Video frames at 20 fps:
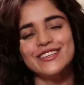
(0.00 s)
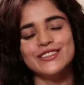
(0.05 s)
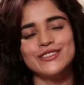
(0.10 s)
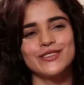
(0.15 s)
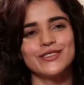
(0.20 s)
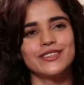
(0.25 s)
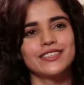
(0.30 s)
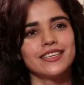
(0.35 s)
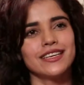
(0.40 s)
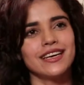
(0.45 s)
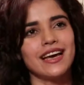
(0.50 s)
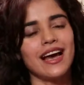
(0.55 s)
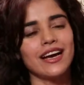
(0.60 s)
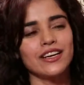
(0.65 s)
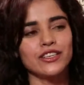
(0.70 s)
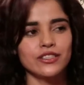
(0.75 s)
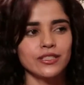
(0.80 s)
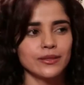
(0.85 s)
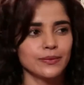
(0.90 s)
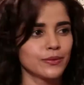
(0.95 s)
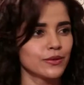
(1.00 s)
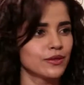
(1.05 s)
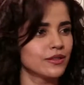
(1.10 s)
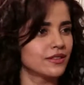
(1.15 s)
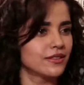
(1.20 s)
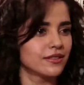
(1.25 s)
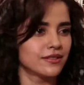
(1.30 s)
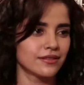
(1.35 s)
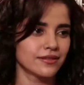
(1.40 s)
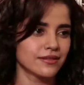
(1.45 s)
so they actually pull
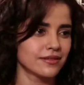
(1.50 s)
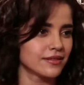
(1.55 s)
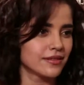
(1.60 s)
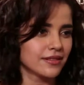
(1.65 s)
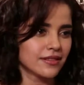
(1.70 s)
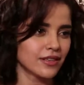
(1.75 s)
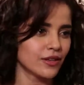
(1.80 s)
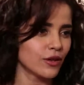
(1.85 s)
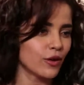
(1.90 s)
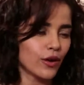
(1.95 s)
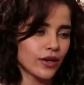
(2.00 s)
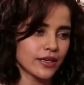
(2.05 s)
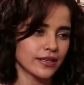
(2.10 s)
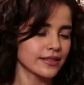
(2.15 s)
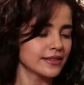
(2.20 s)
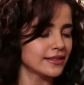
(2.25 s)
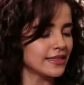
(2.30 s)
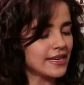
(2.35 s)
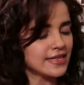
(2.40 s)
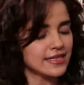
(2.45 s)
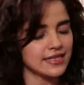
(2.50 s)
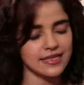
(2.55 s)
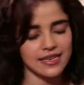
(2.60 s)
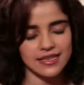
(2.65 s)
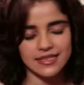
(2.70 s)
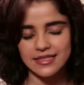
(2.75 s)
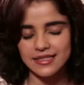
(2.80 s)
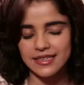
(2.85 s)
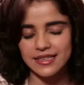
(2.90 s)
a, a lot. lot of yes, yes,